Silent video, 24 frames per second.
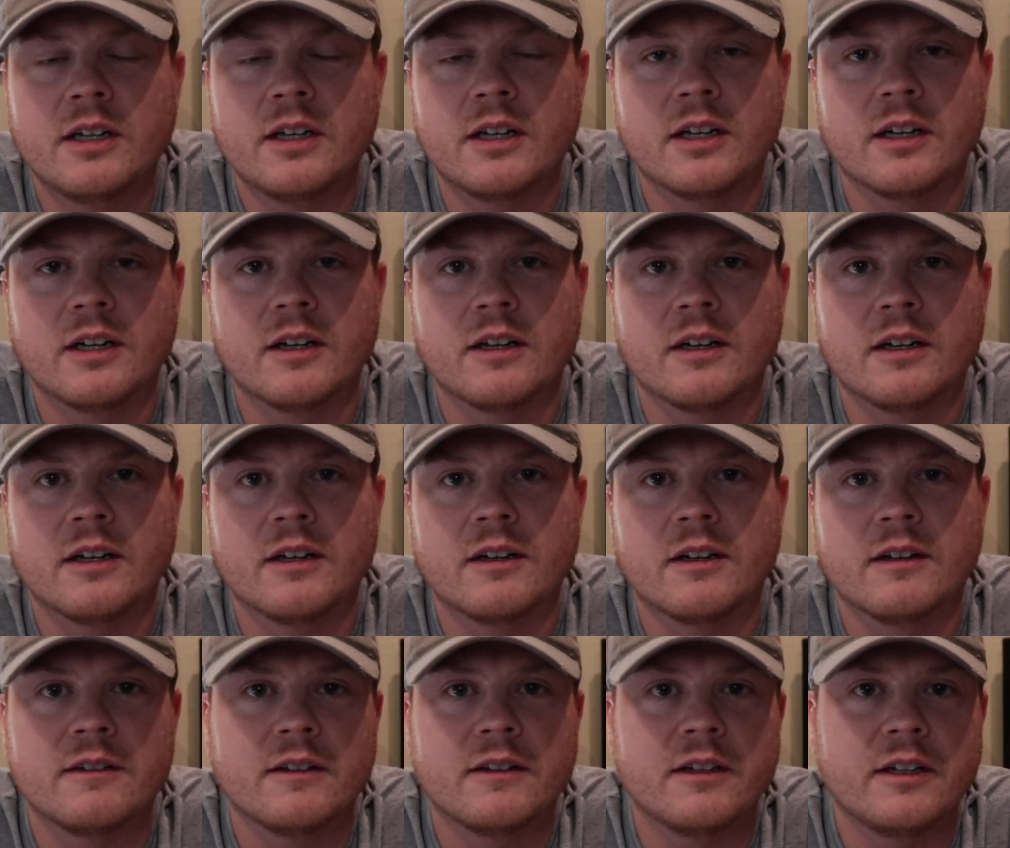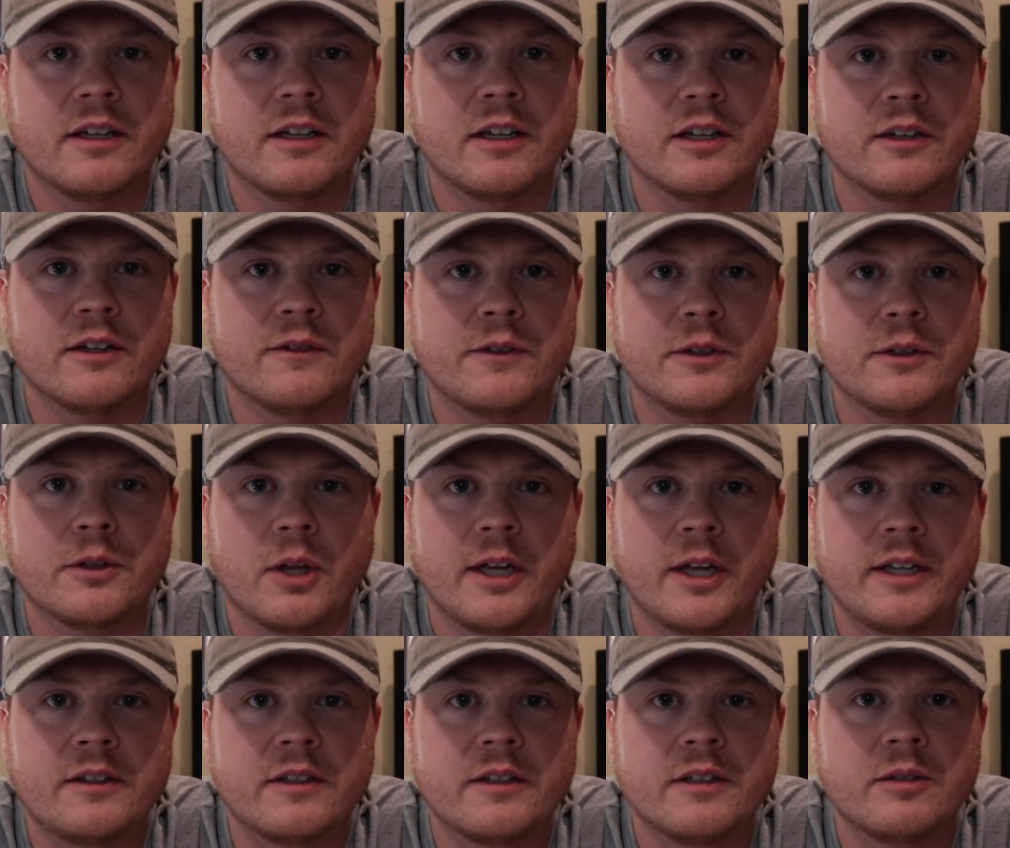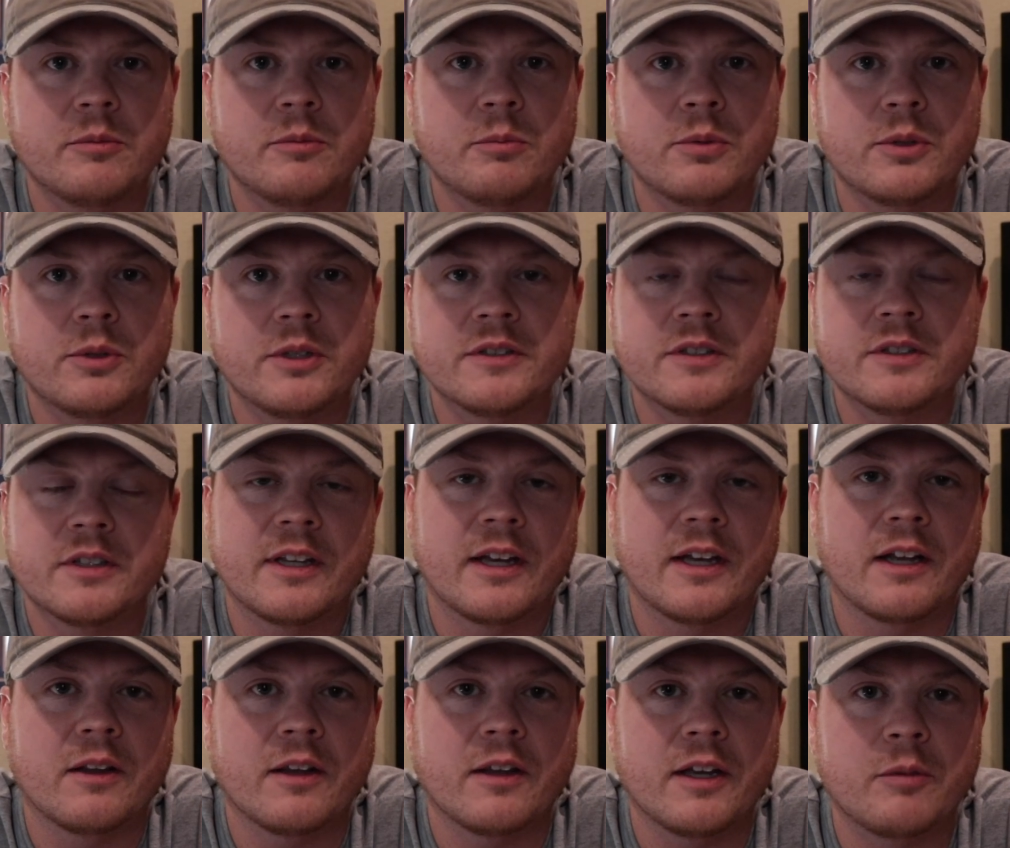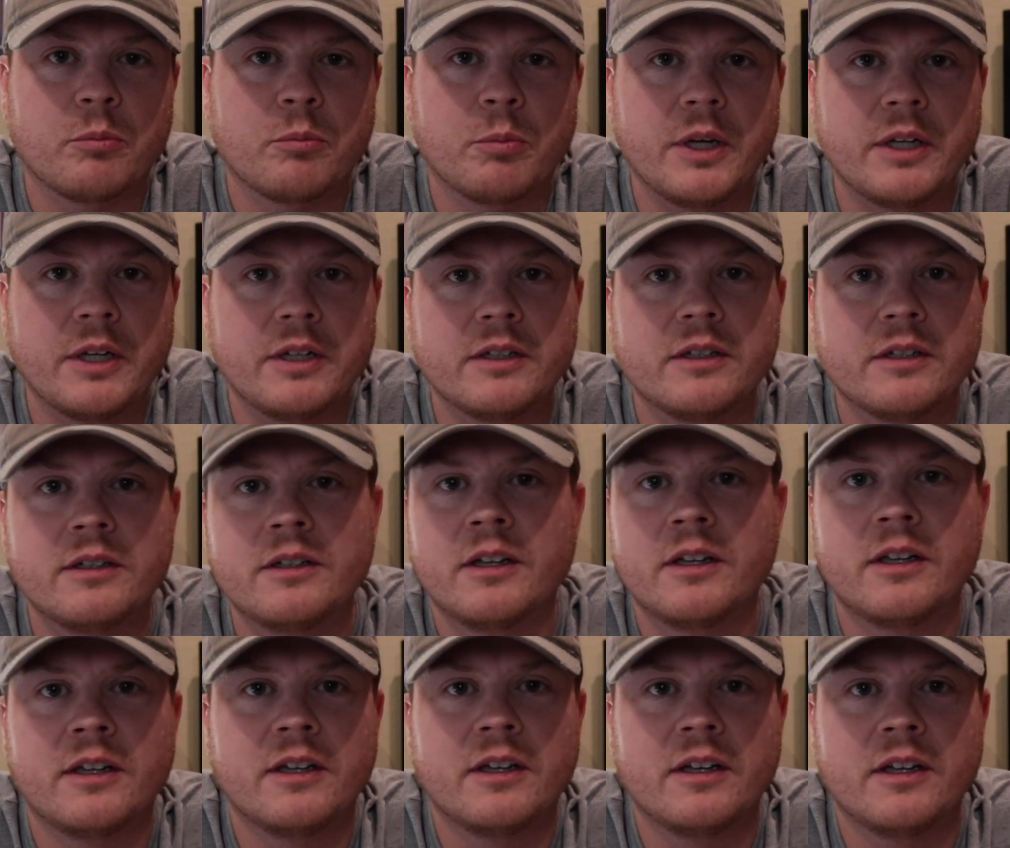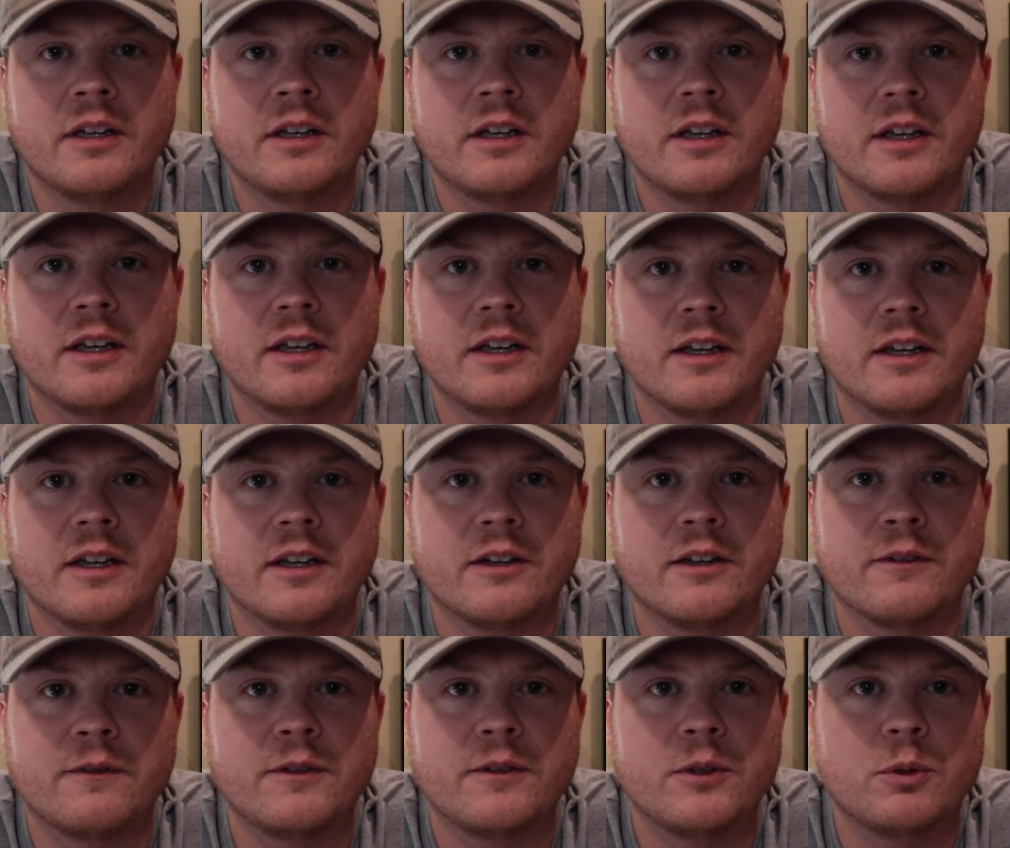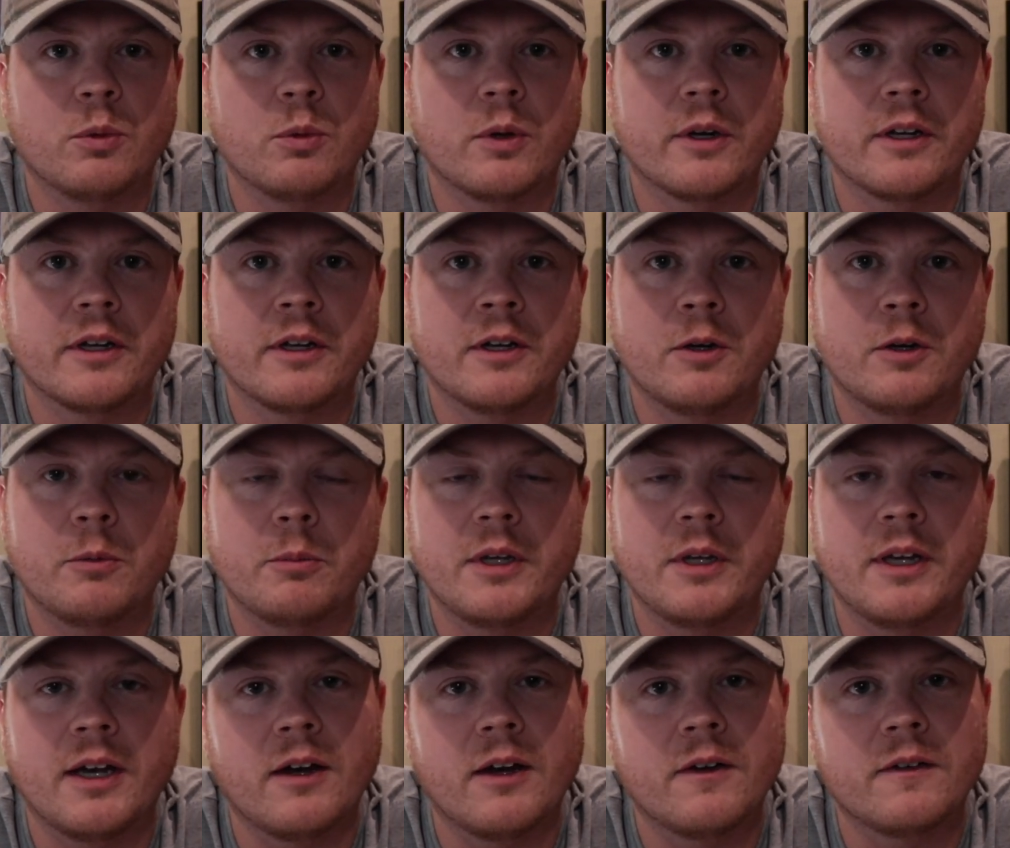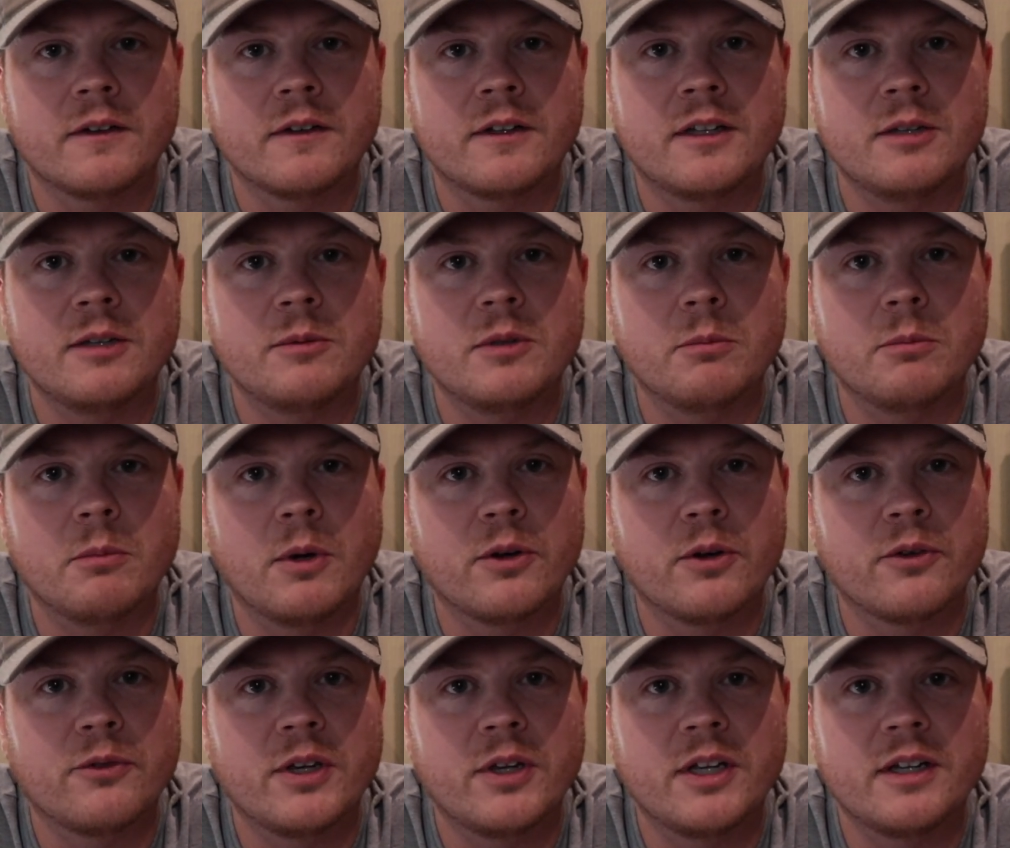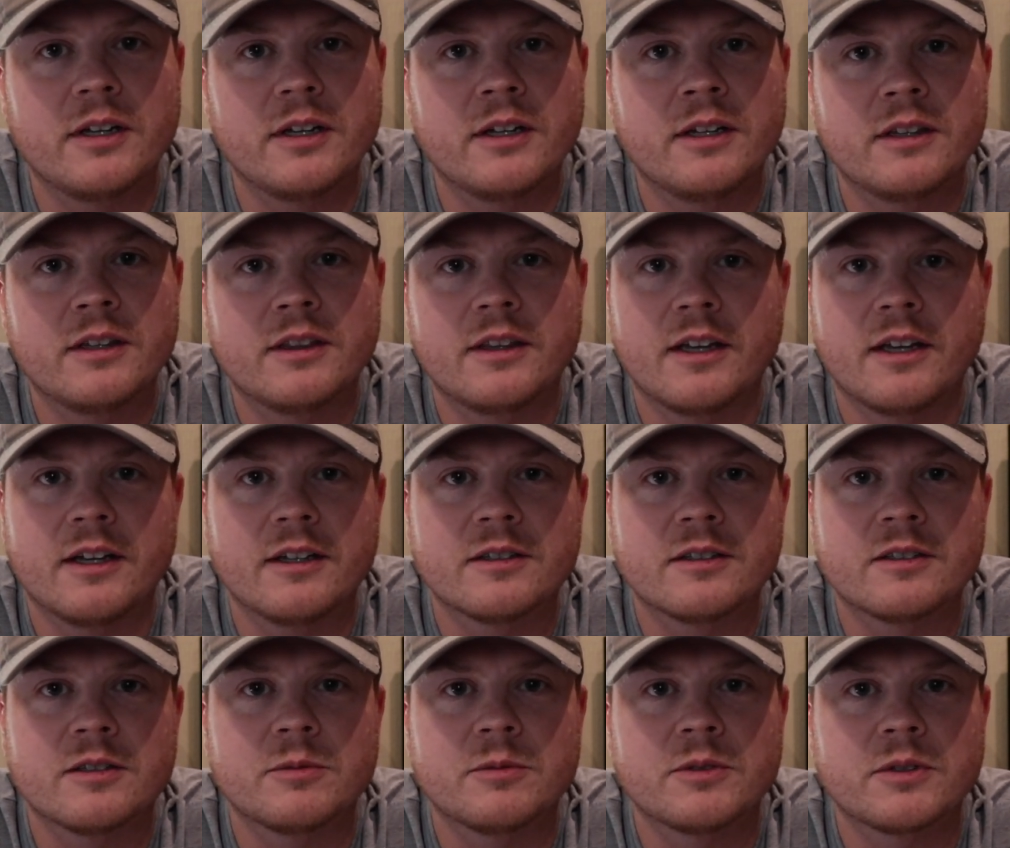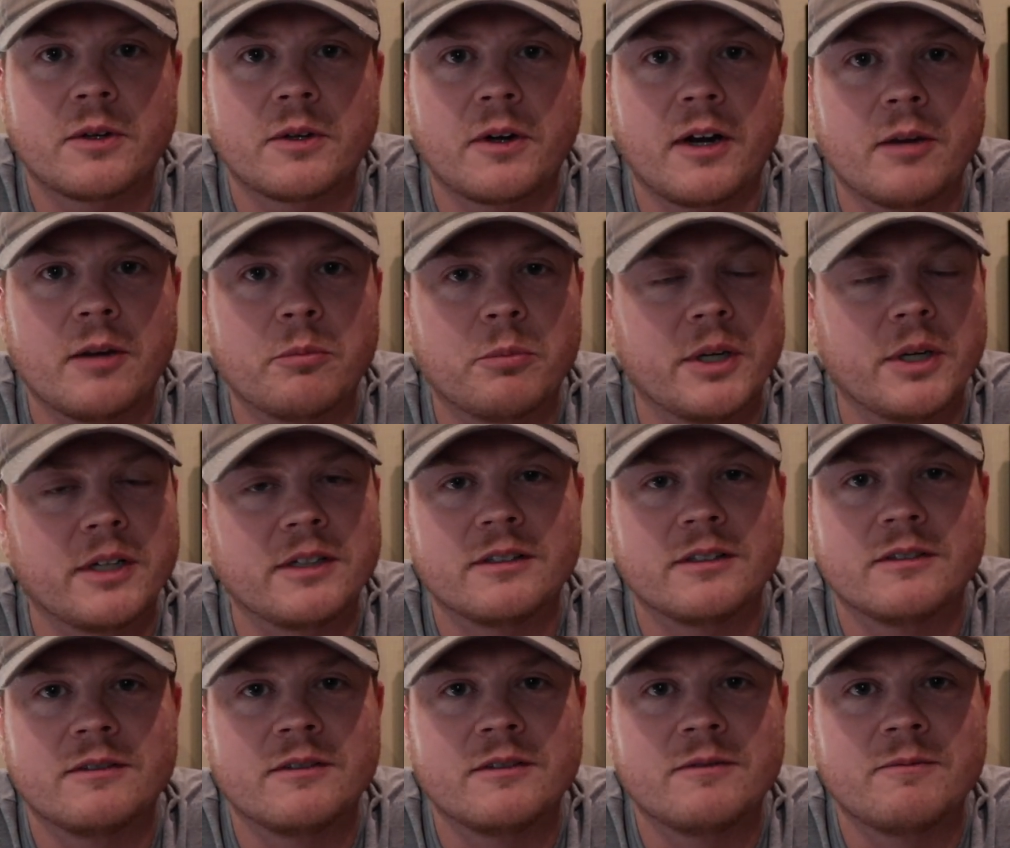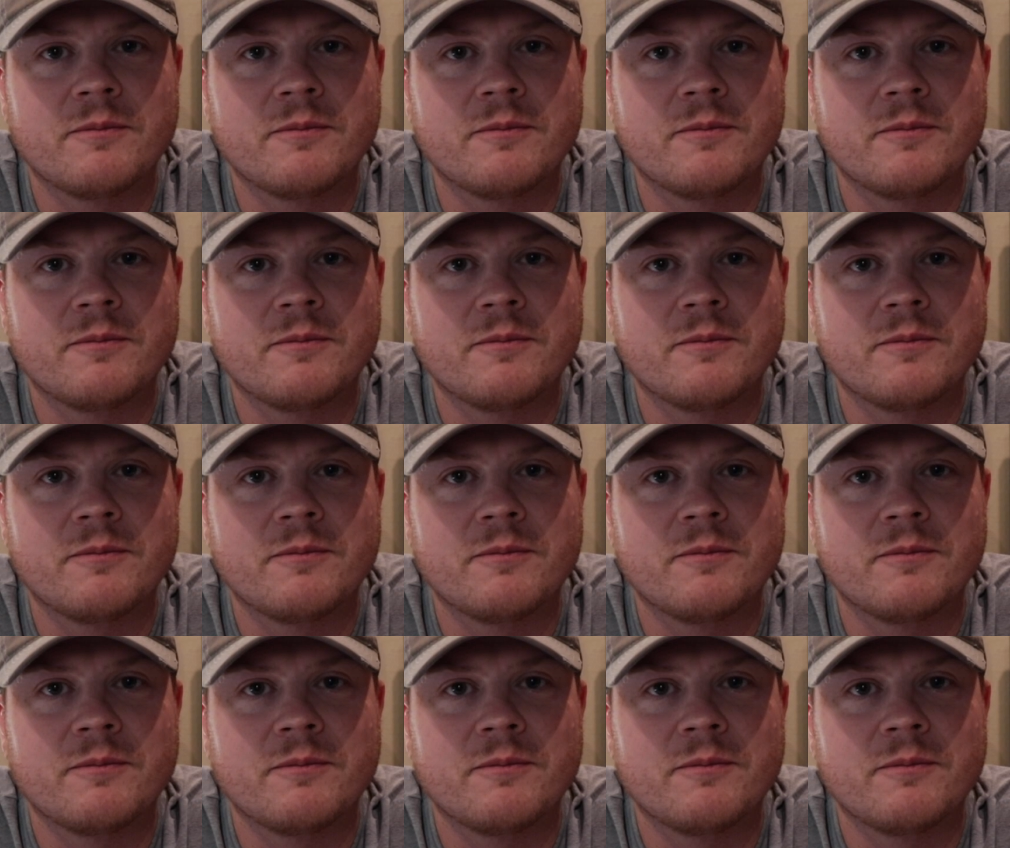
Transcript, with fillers: Uh, and if you liked it, please hit that like button. And if you want to help me out and keep me motivated, hit that subscribe button.